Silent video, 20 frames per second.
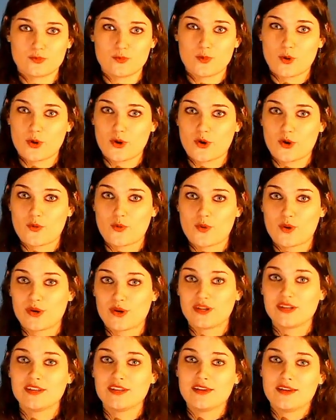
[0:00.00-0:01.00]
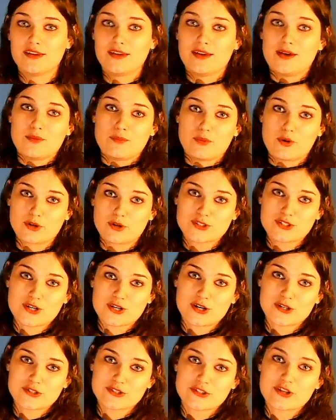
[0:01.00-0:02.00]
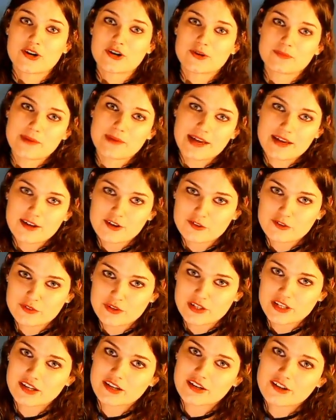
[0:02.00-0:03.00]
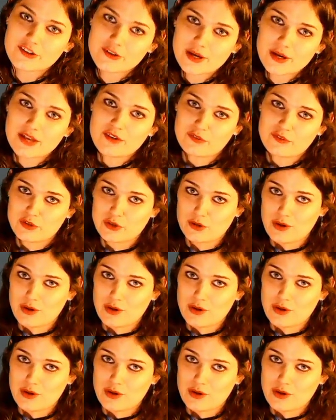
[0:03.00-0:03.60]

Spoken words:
101 Porn Stars Are Male video if you